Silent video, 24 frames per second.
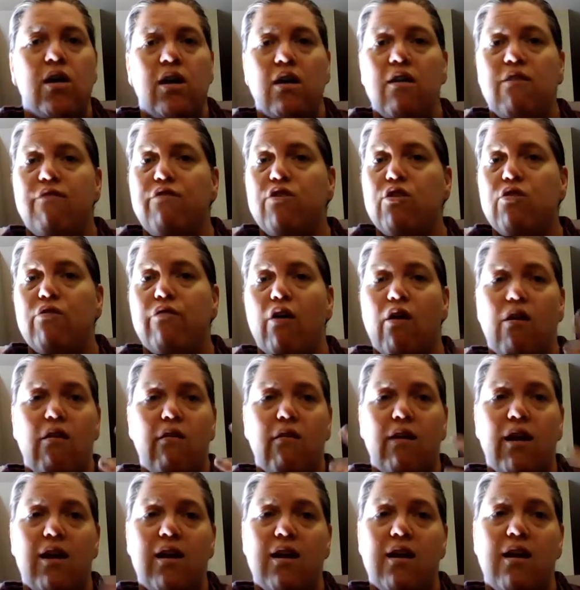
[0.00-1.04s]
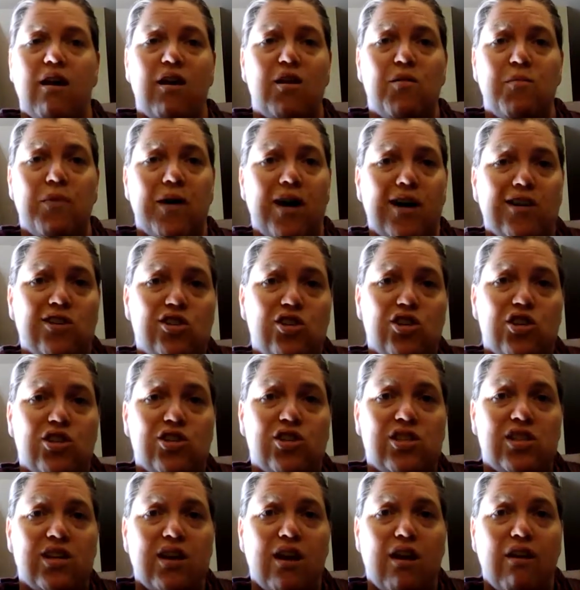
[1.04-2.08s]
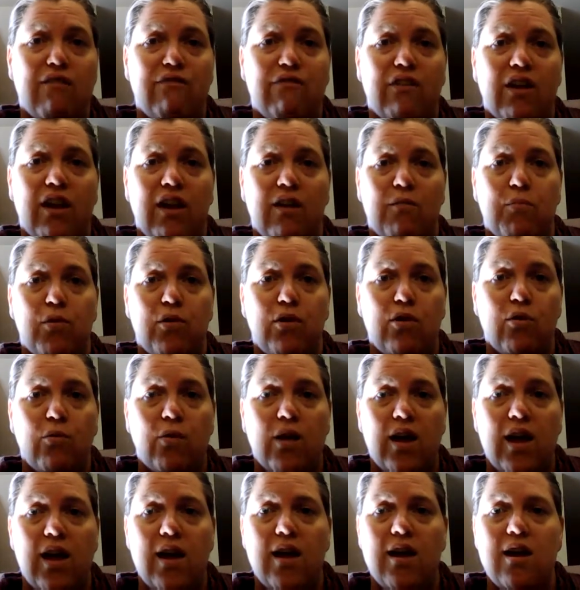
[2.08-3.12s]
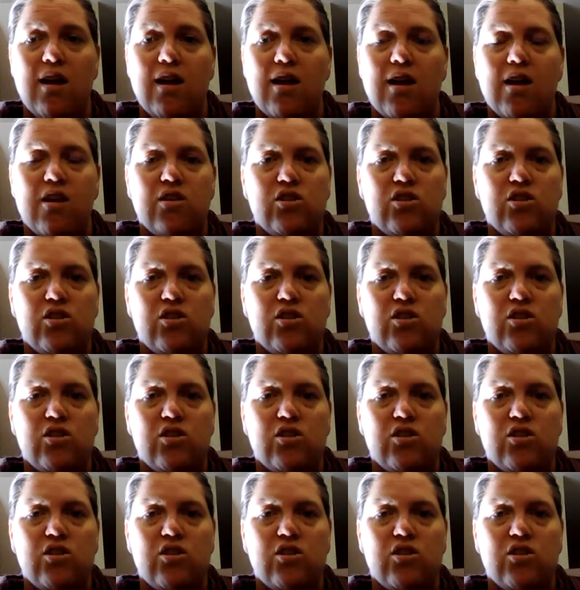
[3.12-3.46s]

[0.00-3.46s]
If you've already unboxed your stuff and put it away,